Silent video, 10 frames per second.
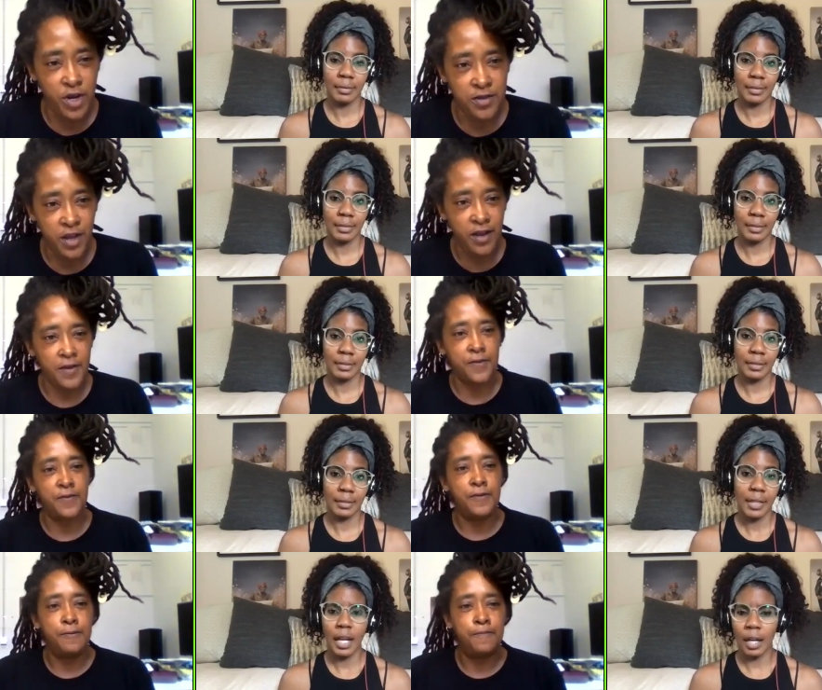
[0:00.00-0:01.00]
Speaker 1: well, Nick?
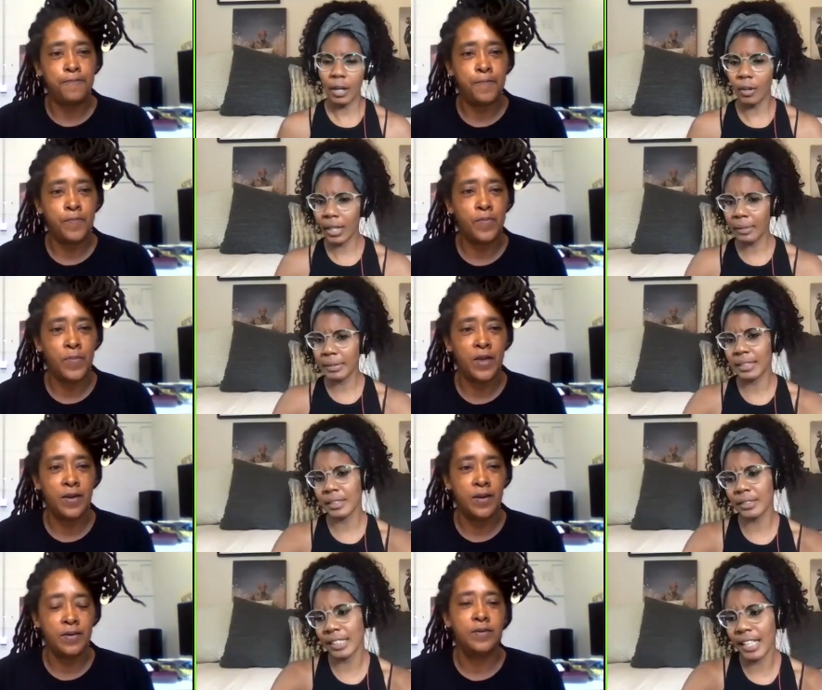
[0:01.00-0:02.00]
Speaker 2: Oh,
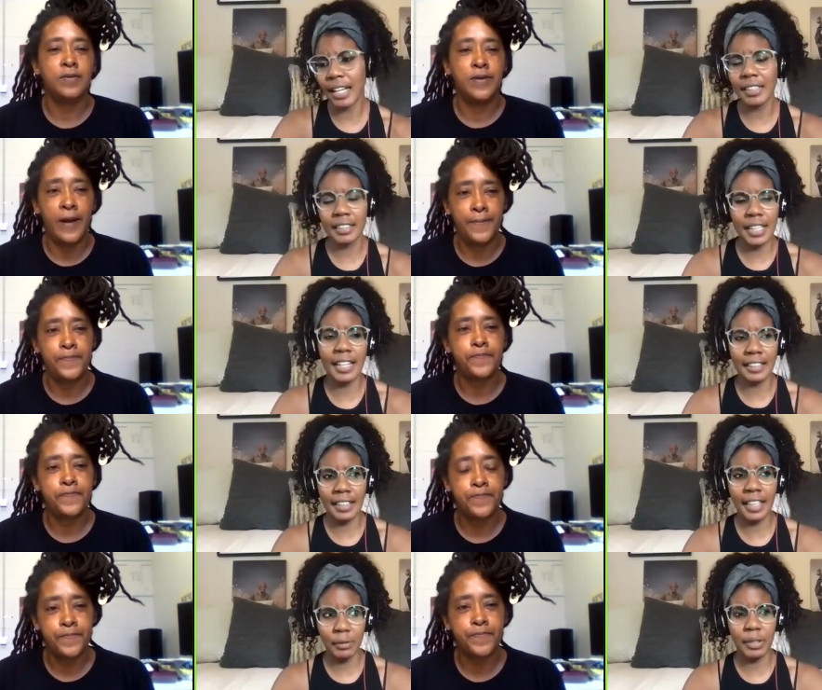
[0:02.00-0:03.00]
absolutely. I, I
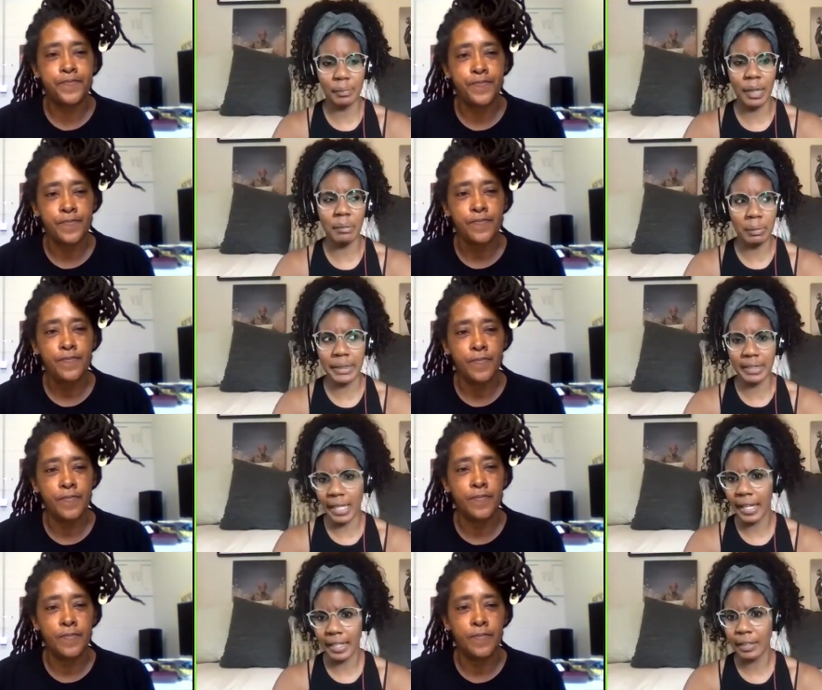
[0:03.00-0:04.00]
think I would probably
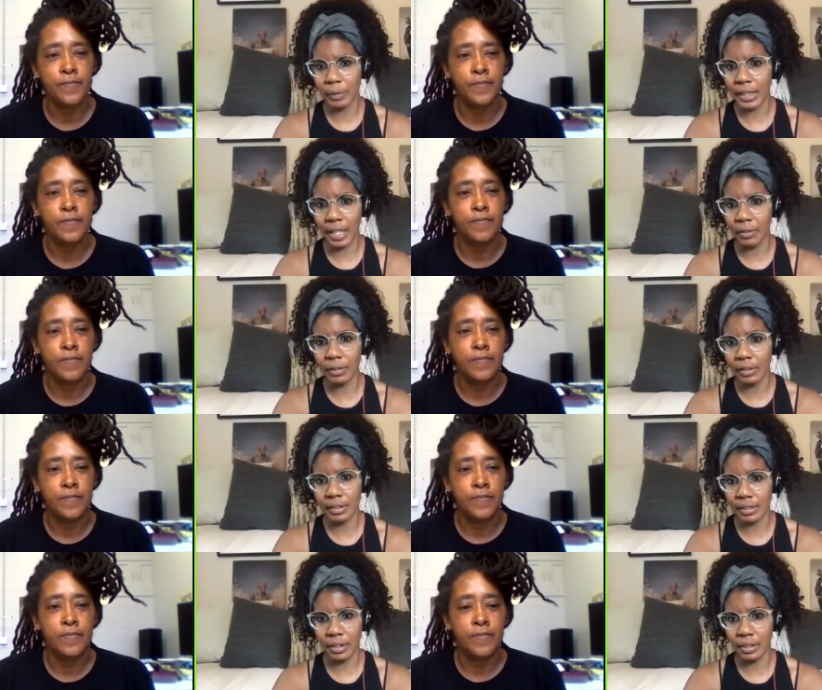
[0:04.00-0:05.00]
die without
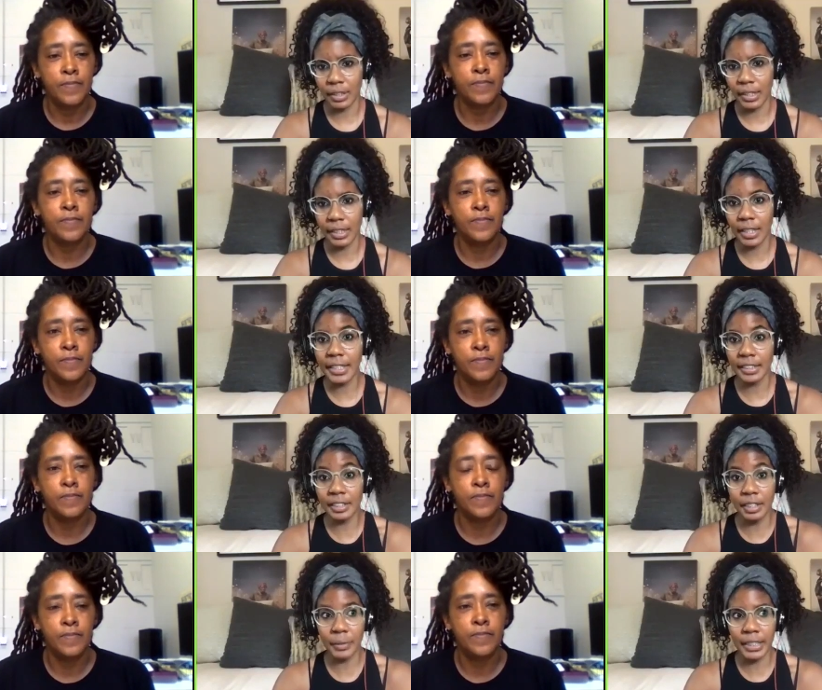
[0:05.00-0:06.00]
journaling. Like
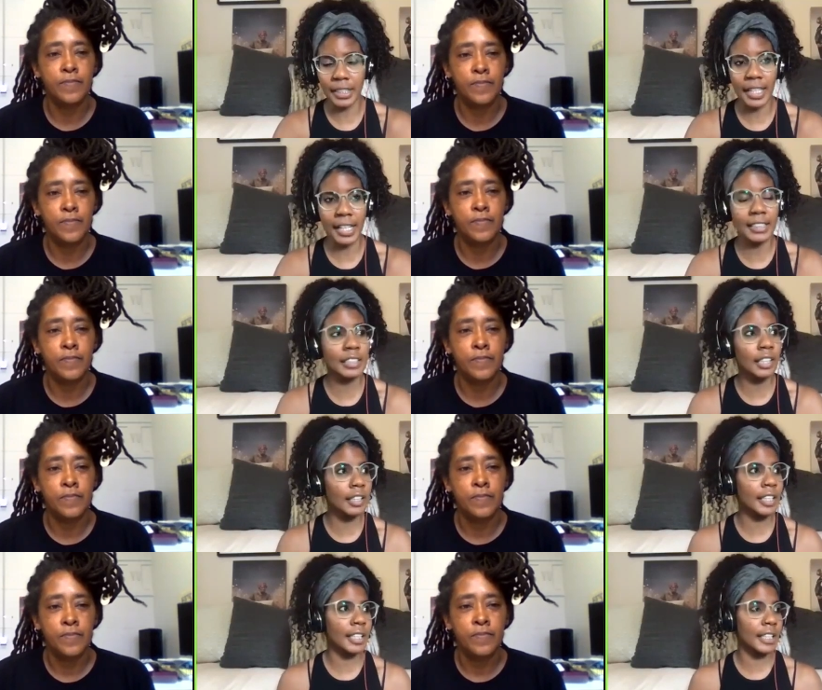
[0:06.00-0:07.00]
genuinely, like I
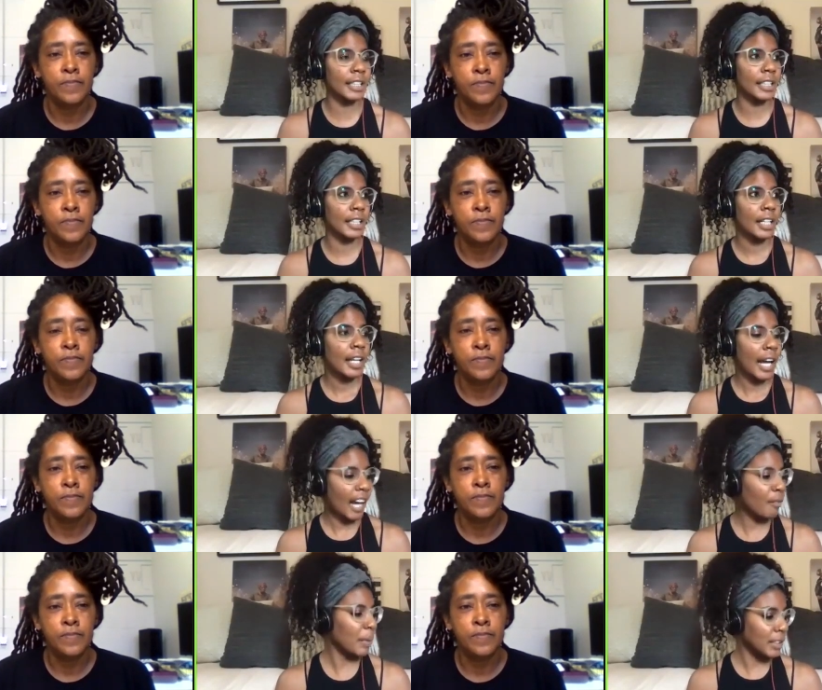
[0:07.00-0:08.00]
started,
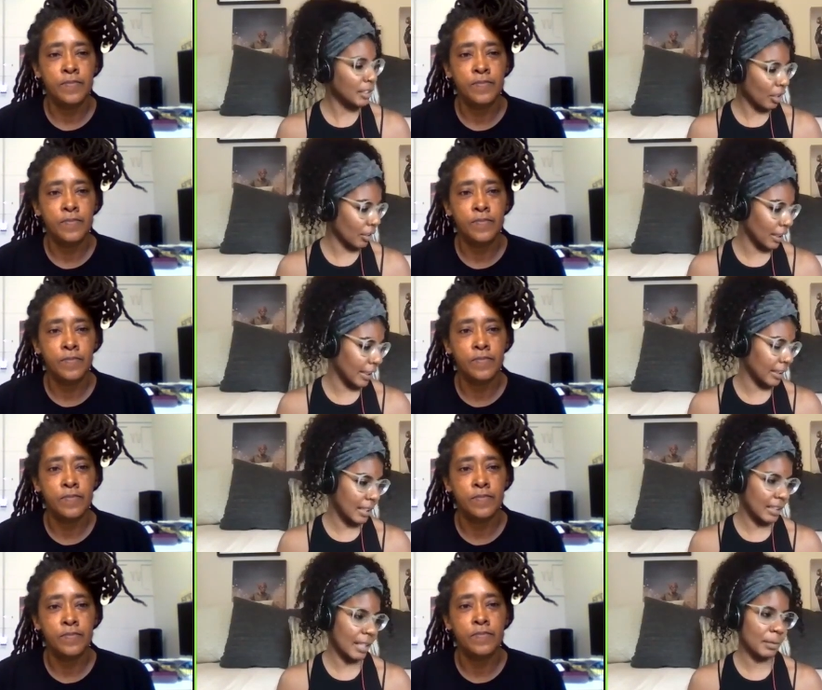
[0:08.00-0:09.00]
I've been journaling
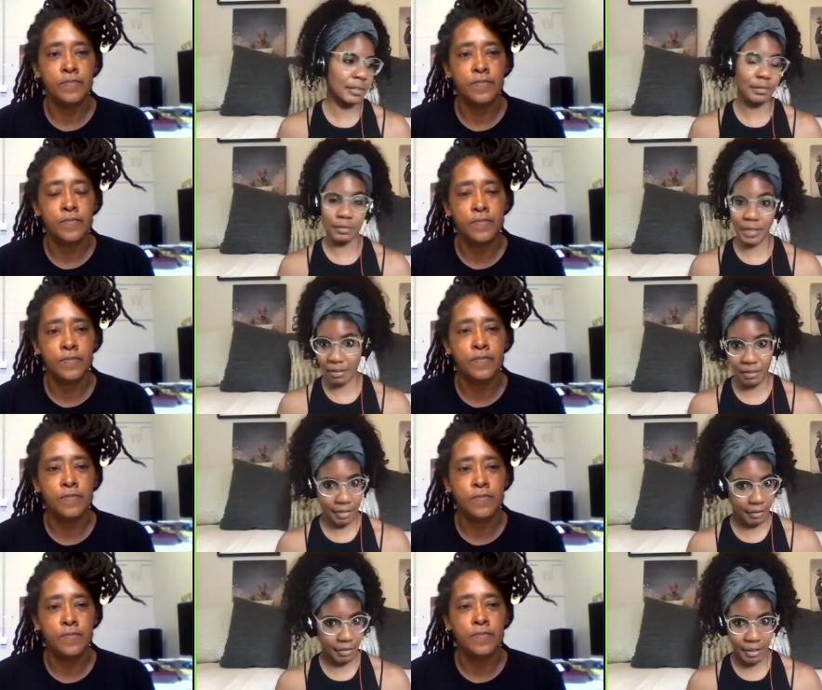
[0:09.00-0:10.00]
since I was very,
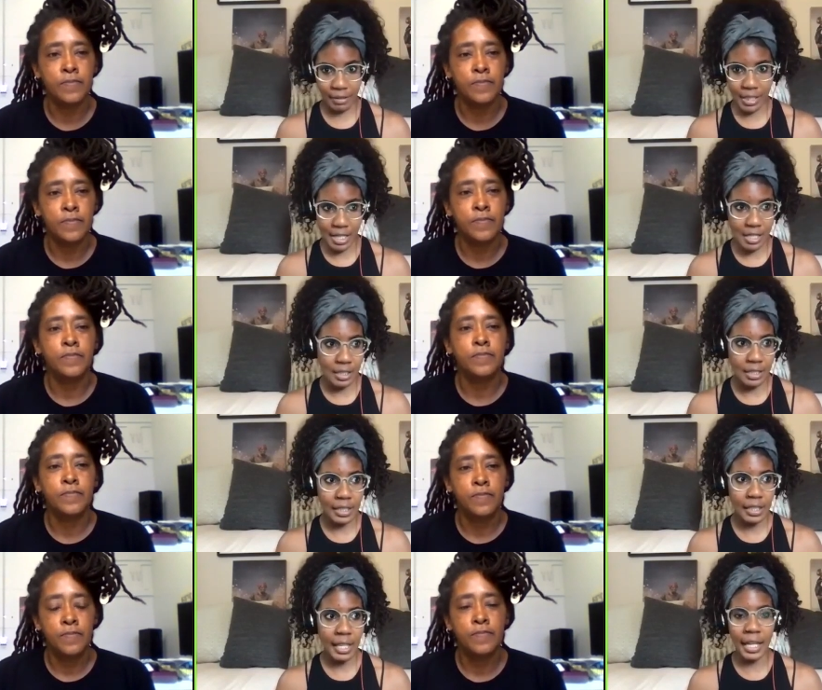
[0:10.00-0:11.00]
very, very
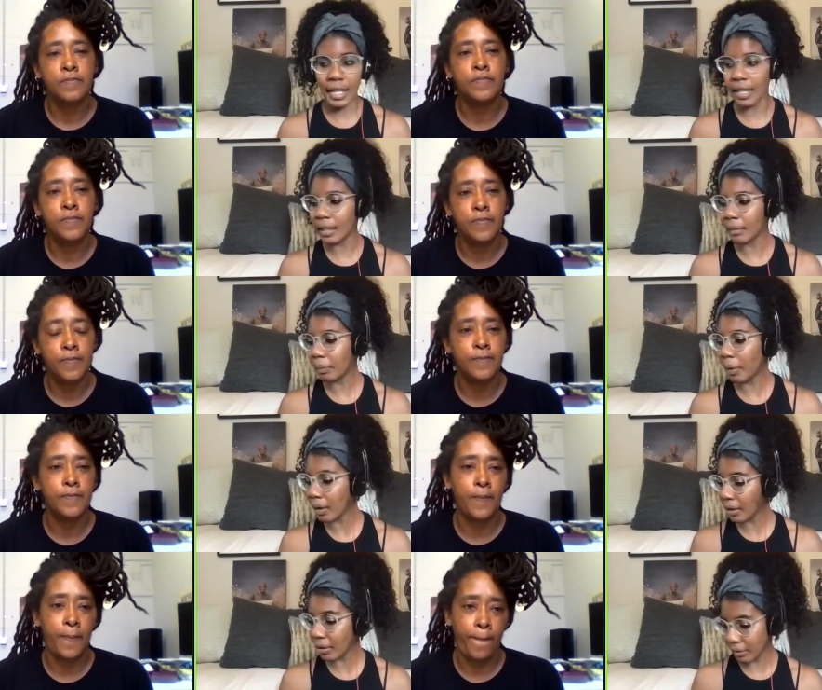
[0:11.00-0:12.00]
young. And
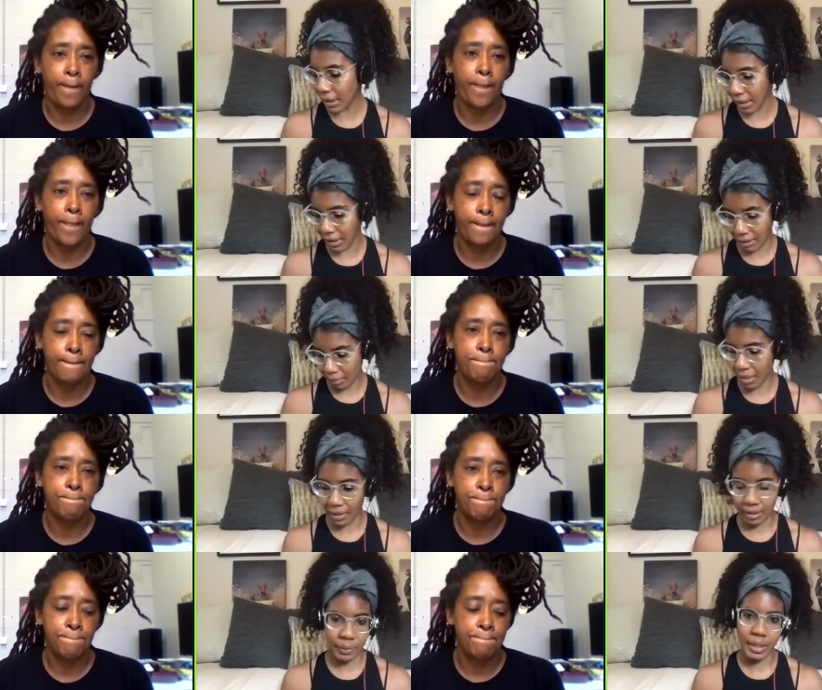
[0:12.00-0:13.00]
part of the reason Dear
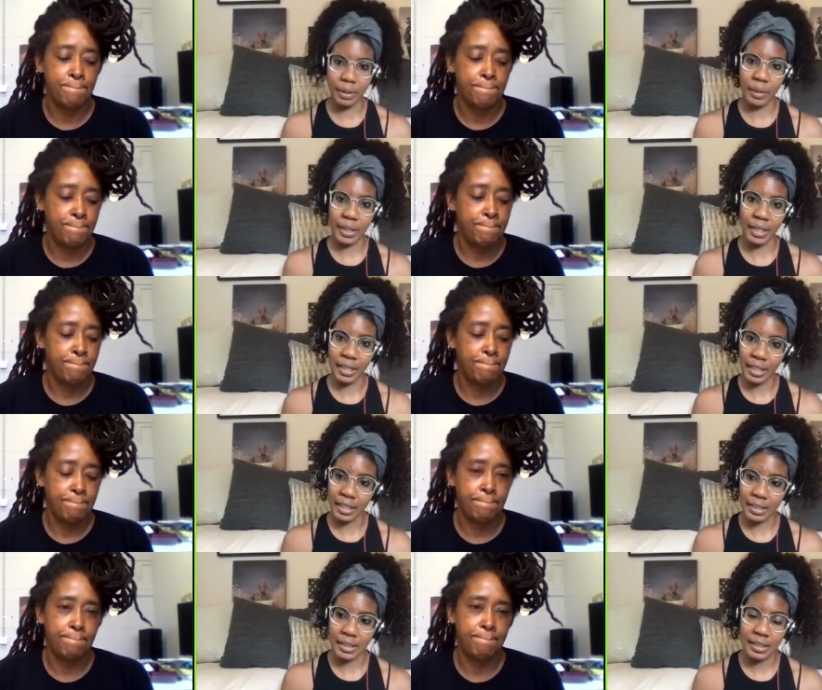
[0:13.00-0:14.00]
Martin is written the way that it
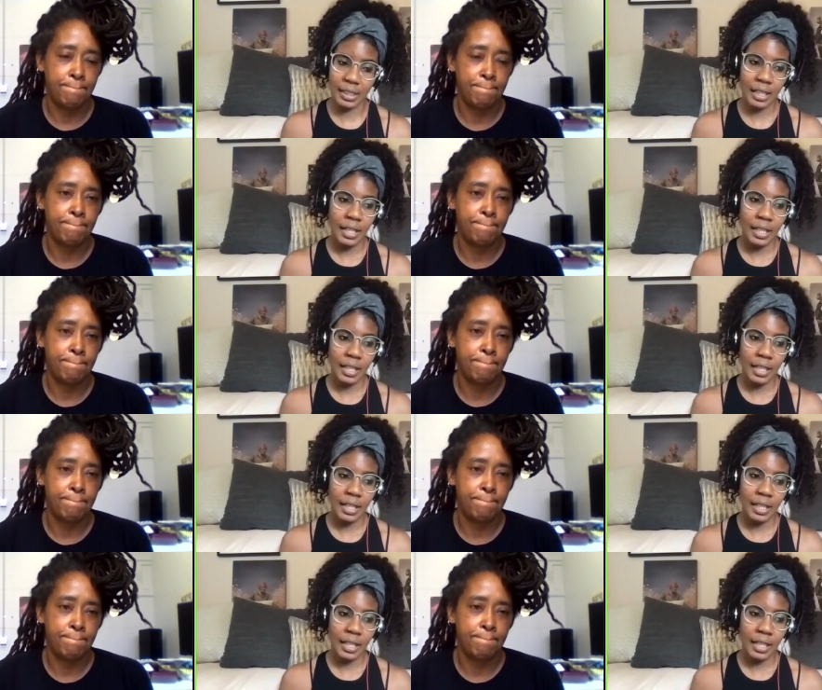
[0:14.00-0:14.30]
is,